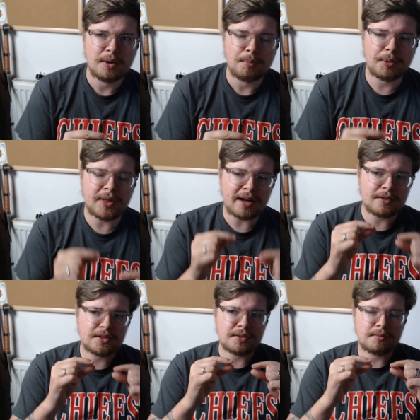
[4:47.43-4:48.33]
but
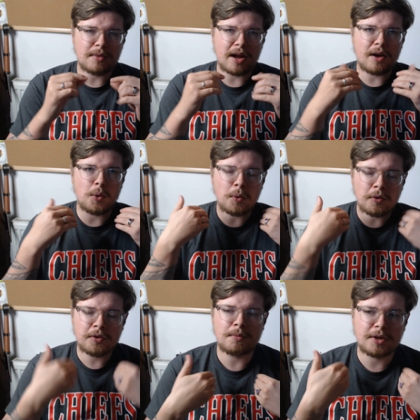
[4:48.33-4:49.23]
that all of
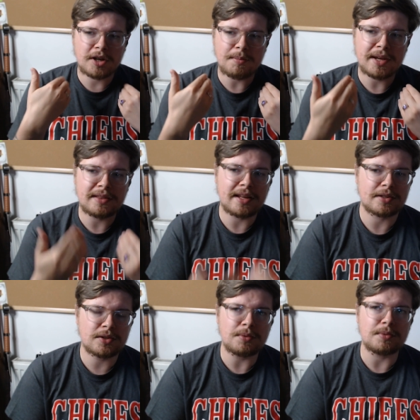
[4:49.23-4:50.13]
them coming in their
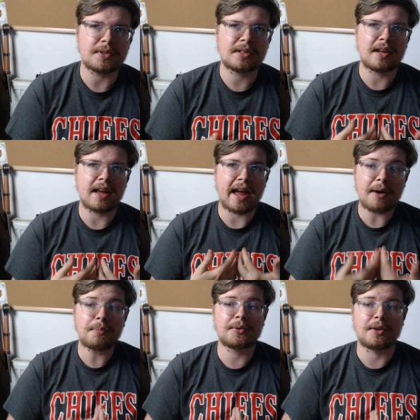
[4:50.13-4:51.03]
suits
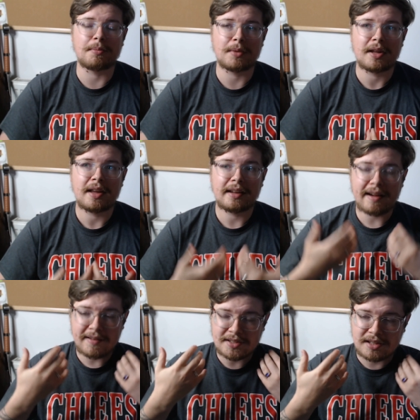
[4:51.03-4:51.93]
helped them get
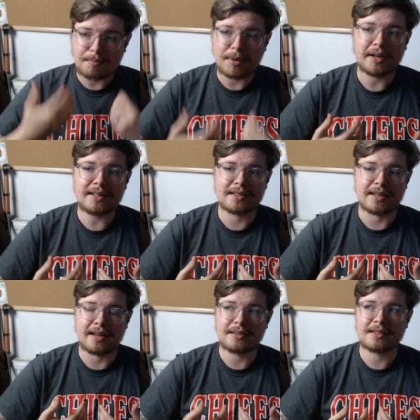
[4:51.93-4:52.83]
into the
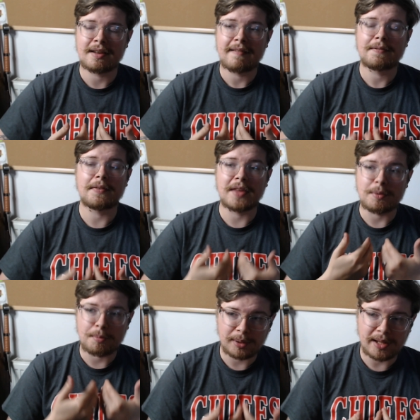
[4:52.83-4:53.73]
mindset that they were
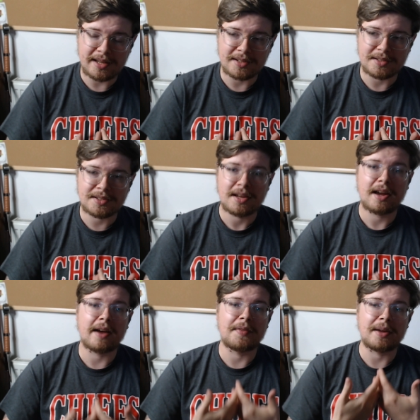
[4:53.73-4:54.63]
players
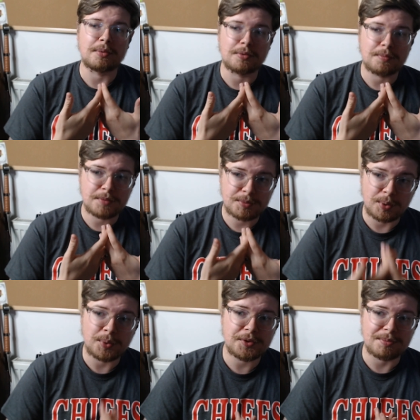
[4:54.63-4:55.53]
and they were
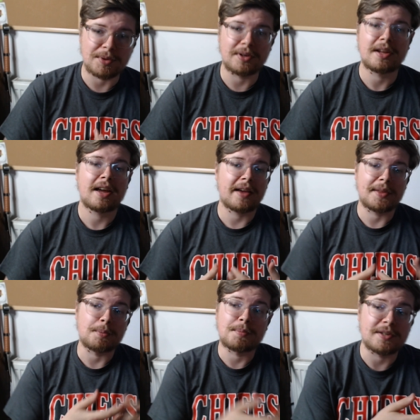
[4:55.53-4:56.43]
sportsmen and they
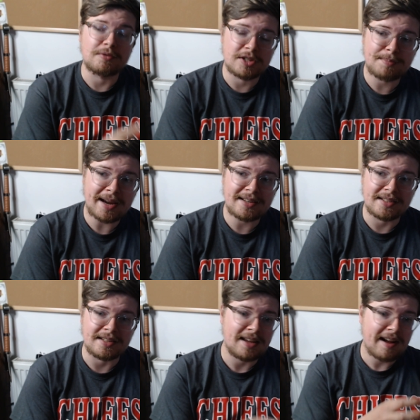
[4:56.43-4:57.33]
would be
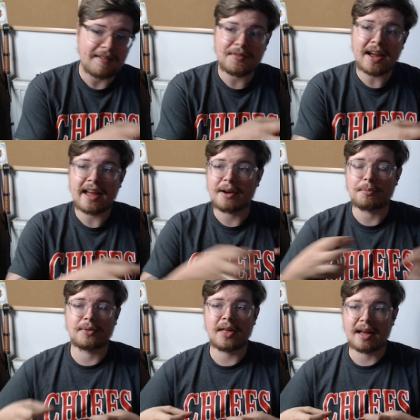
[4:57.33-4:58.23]
respected. And that
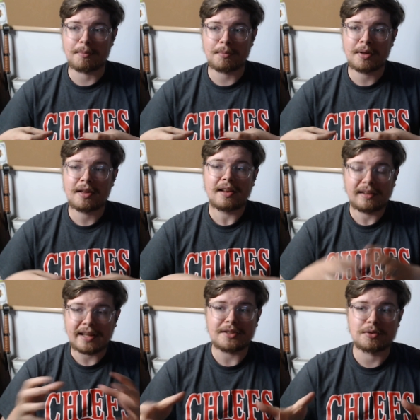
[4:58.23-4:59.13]
helped them
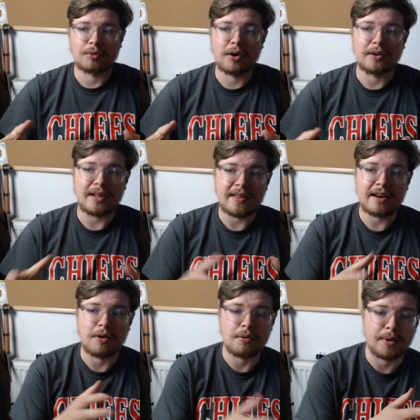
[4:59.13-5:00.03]
later on in
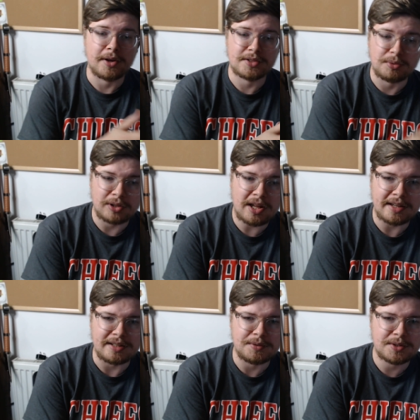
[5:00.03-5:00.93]
their own personal
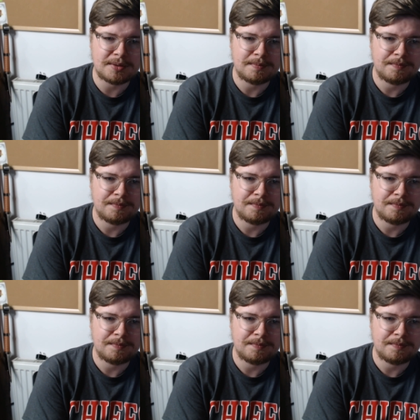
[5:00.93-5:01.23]
lives.